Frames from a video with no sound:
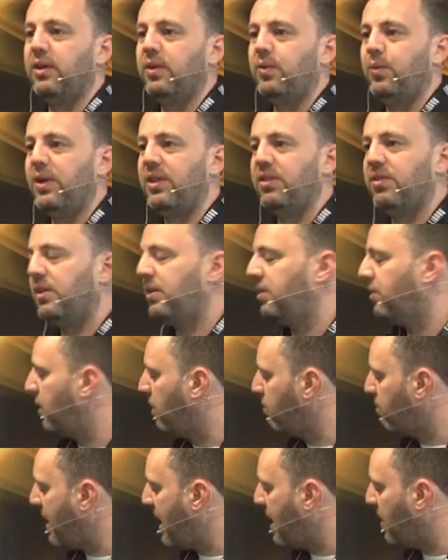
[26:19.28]
with
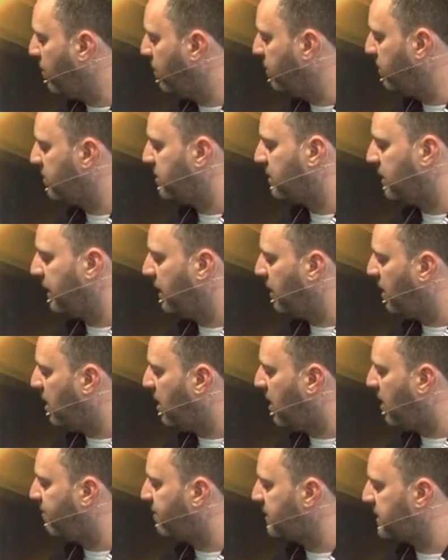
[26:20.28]
around
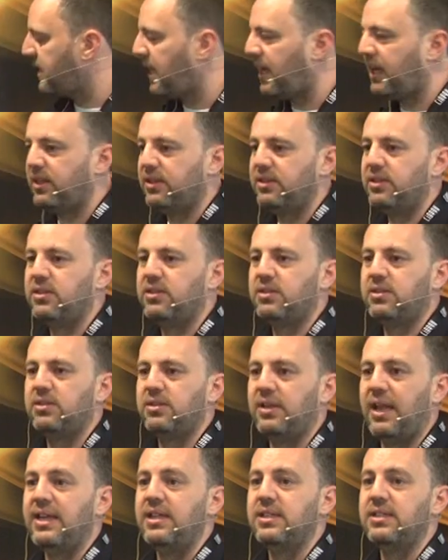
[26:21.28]
half a second
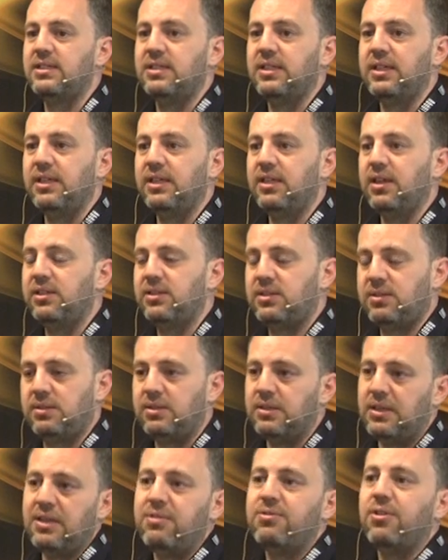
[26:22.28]
latency is
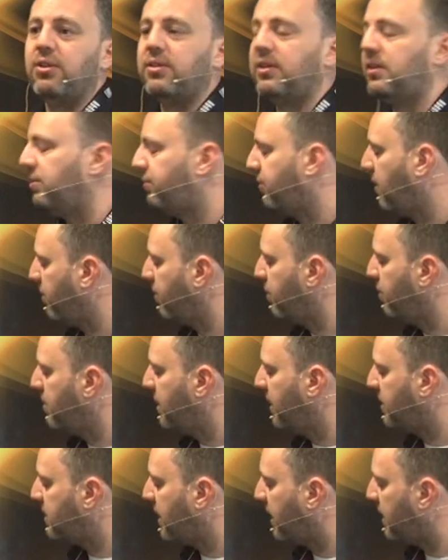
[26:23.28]
defaulted to 500
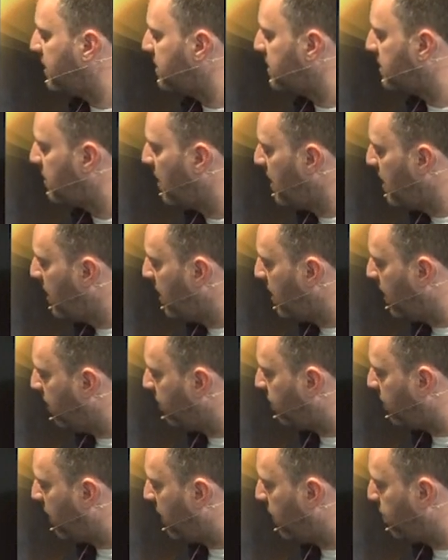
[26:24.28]
milliseconds of
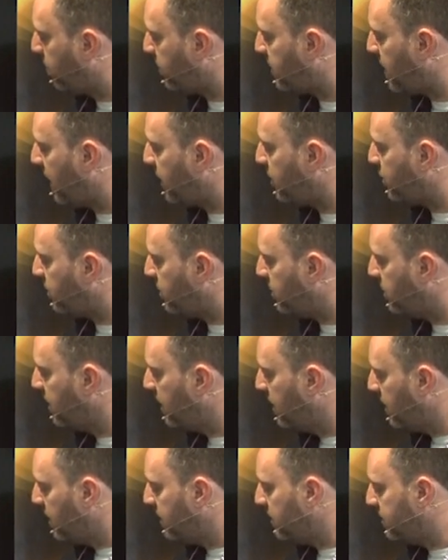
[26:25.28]
protection
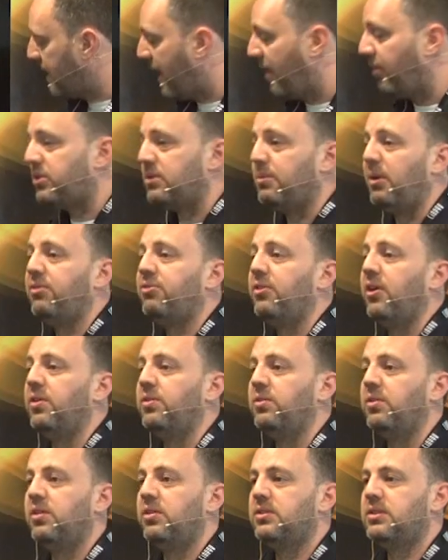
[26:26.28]
down to my phone.
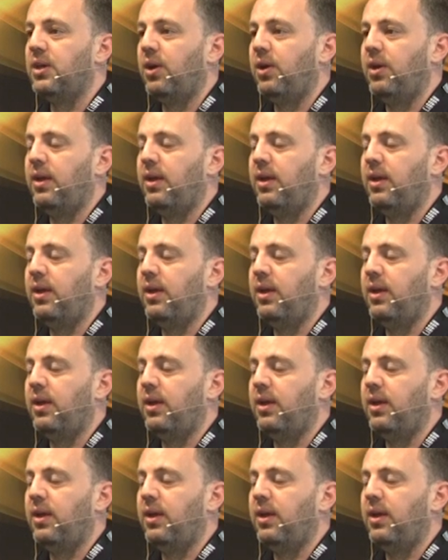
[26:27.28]
So